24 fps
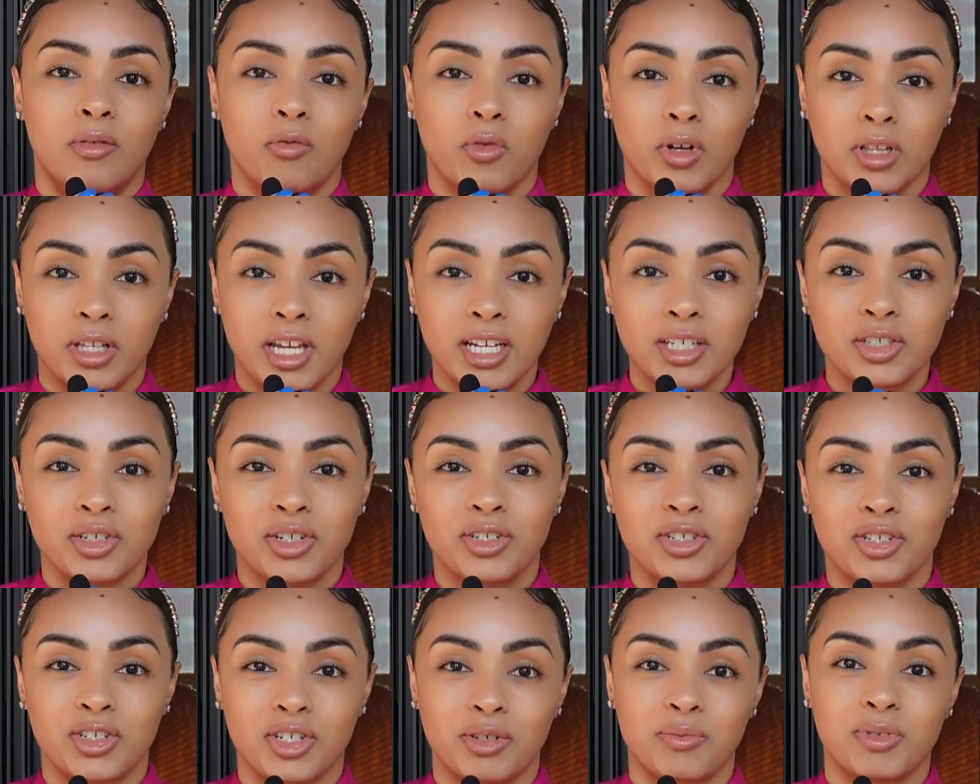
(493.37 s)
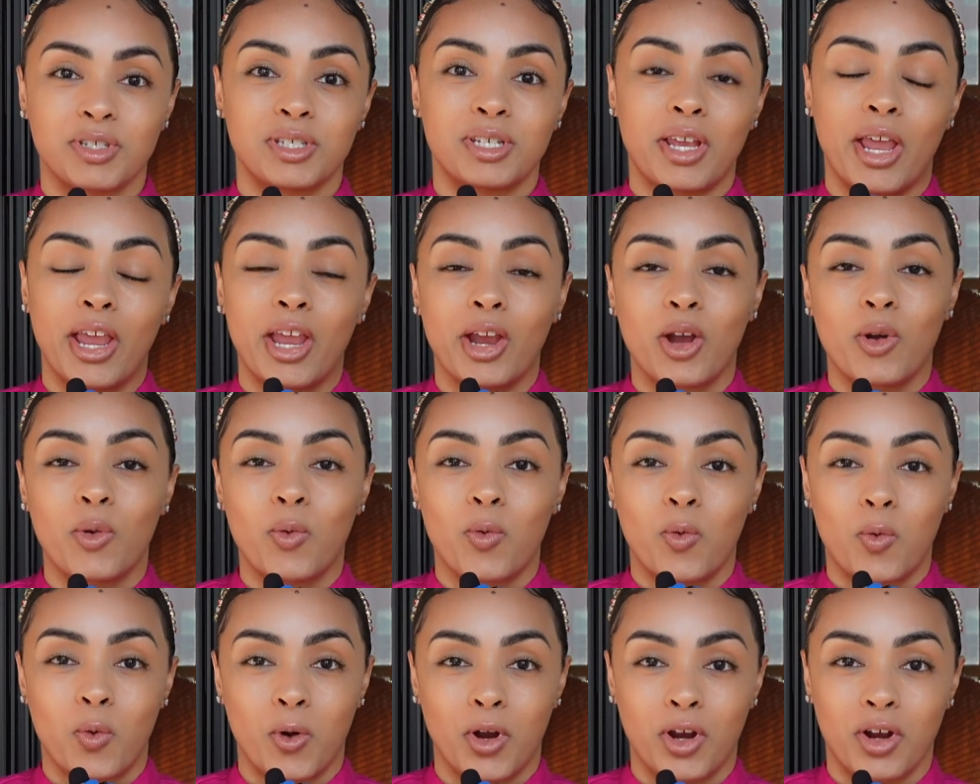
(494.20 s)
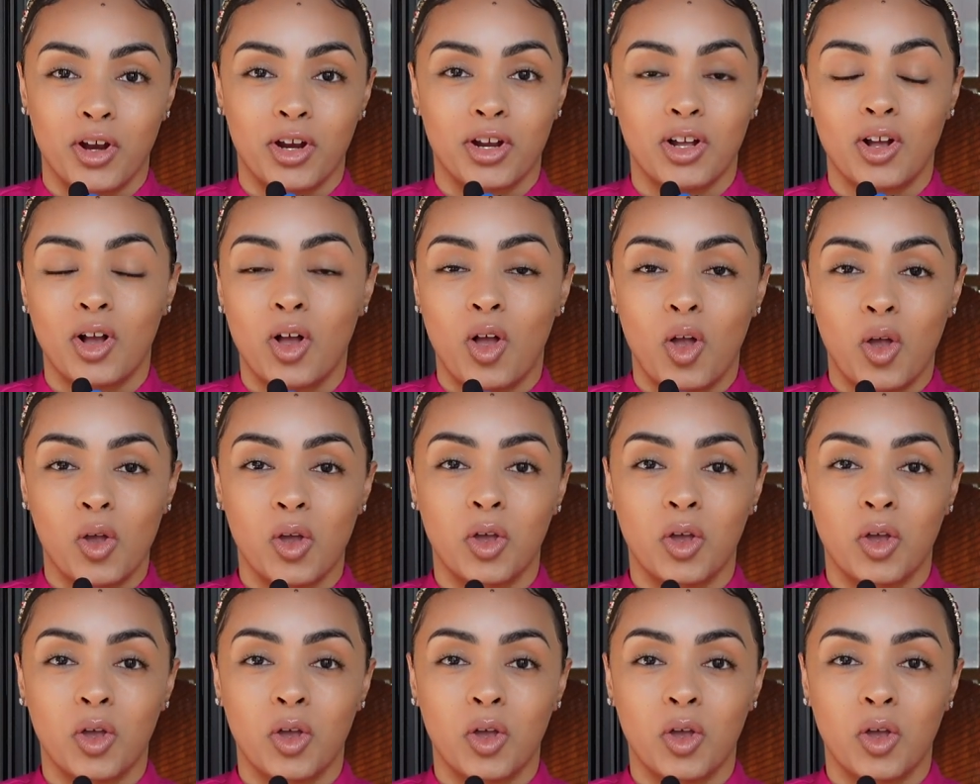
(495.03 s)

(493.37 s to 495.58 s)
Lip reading: Relationships take work.